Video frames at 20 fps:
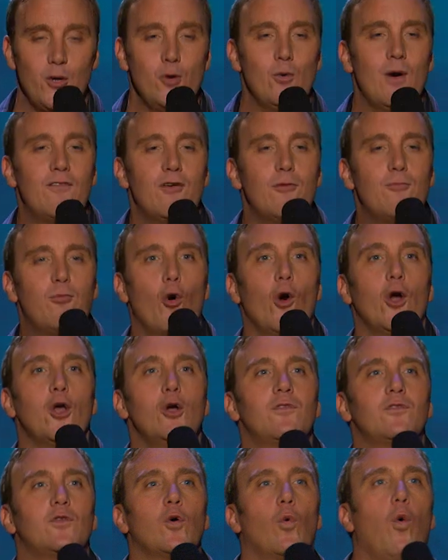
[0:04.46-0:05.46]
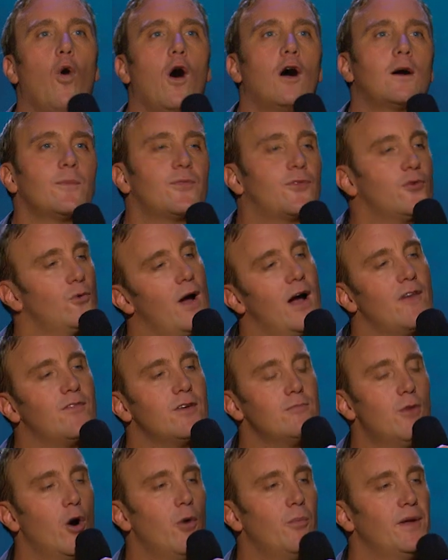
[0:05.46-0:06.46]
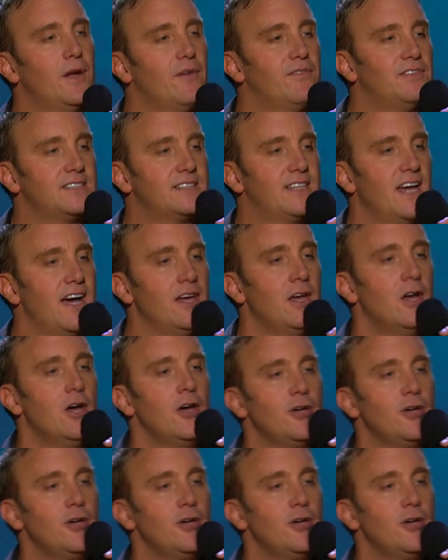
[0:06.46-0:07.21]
you have a boy, you have to walk him through every moment of his day.